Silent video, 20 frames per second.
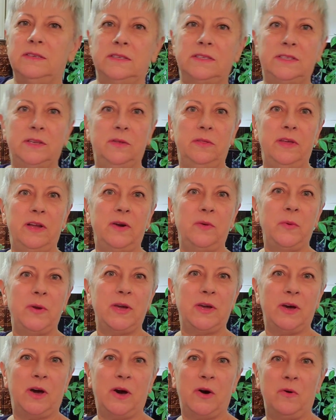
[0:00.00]
So there
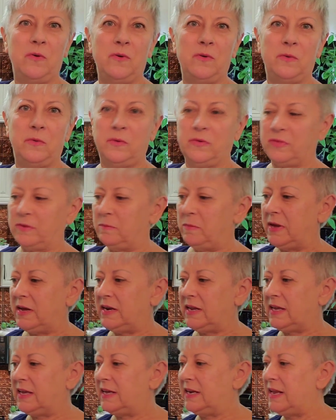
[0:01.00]
we go with the
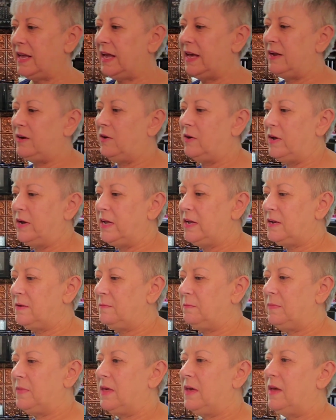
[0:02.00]
mannequin head on it.